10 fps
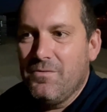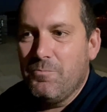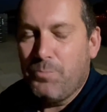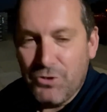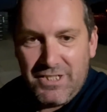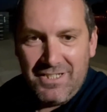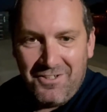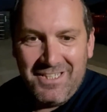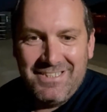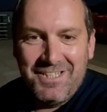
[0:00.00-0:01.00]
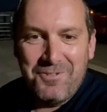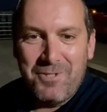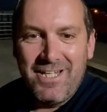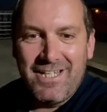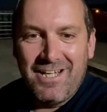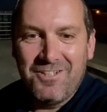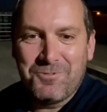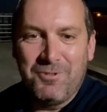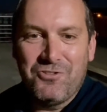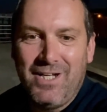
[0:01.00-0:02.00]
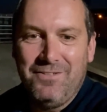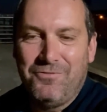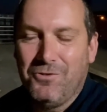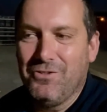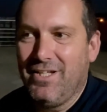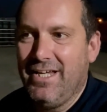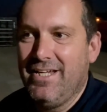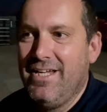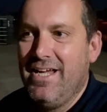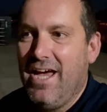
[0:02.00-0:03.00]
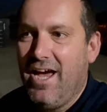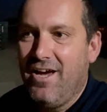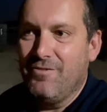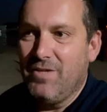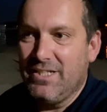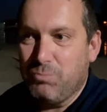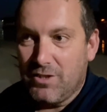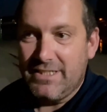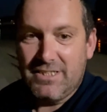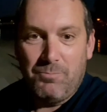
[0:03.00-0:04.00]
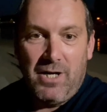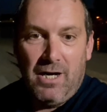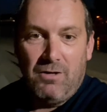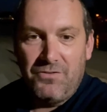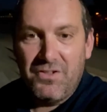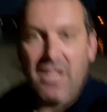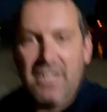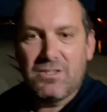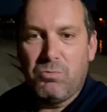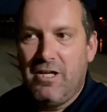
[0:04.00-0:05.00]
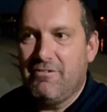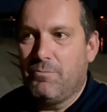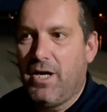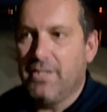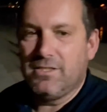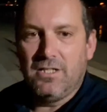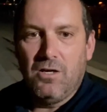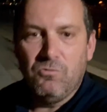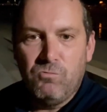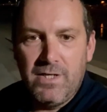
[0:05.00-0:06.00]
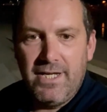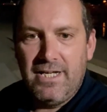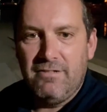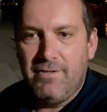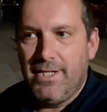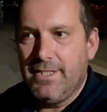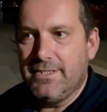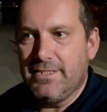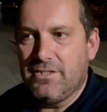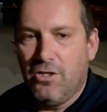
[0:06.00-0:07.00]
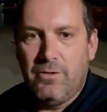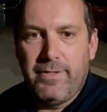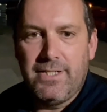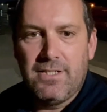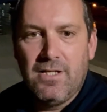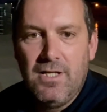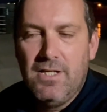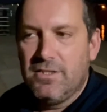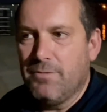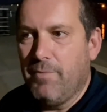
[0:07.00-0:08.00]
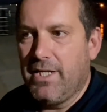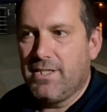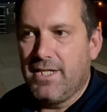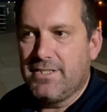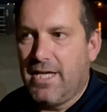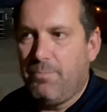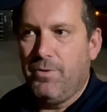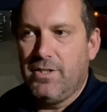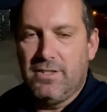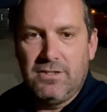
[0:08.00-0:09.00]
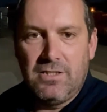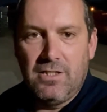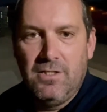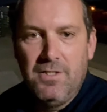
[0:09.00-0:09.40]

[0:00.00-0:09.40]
Pushing on into the week, that's my train of thought there, is what it's about. And that's where I'm at, really, really determined to make things happen and to